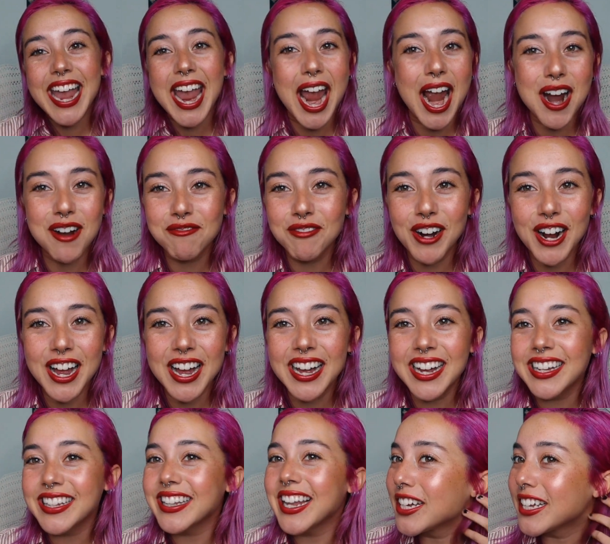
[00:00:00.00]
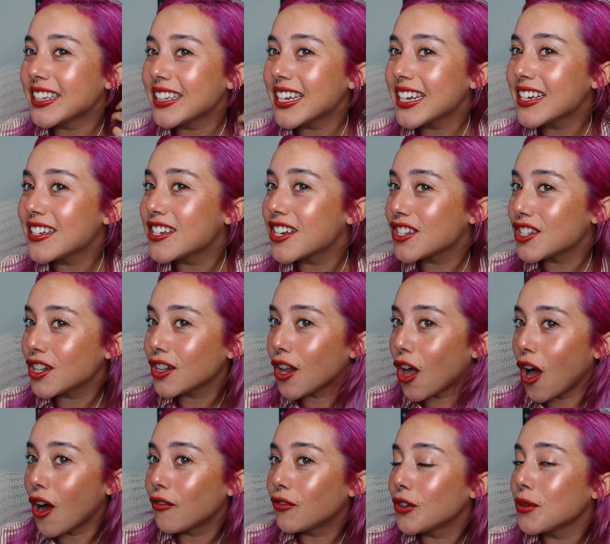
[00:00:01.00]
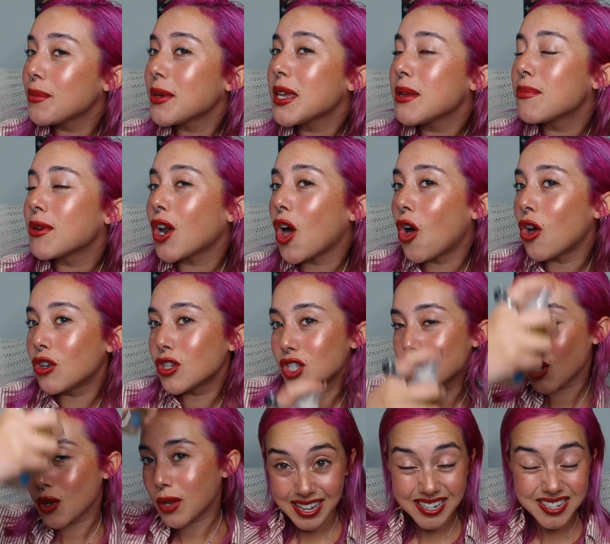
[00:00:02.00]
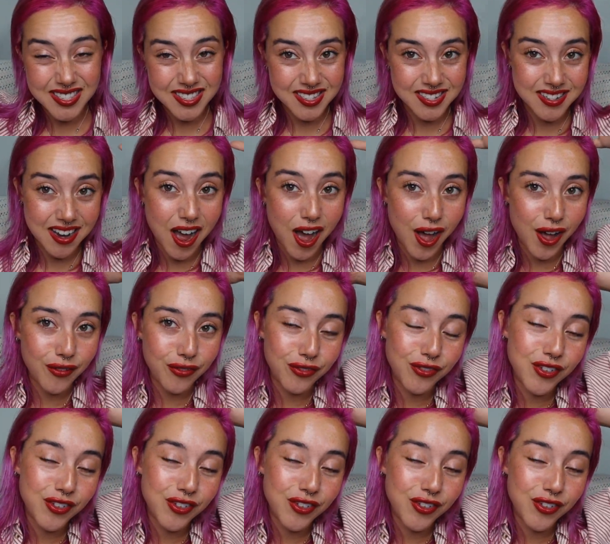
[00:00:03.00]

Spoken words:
camera really does a lot for me, but also this stuff